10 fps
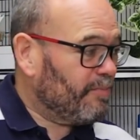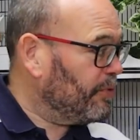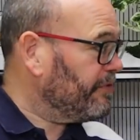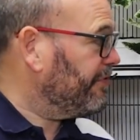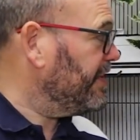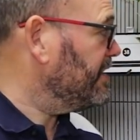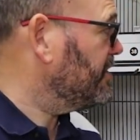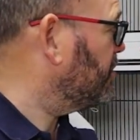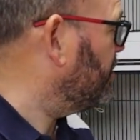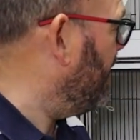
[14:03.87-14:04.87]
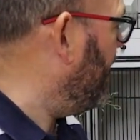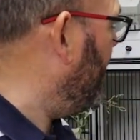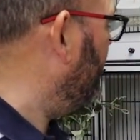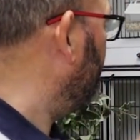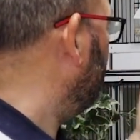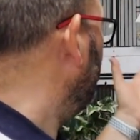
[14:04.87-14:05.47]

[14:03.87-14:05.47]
the Bullfinch, uh,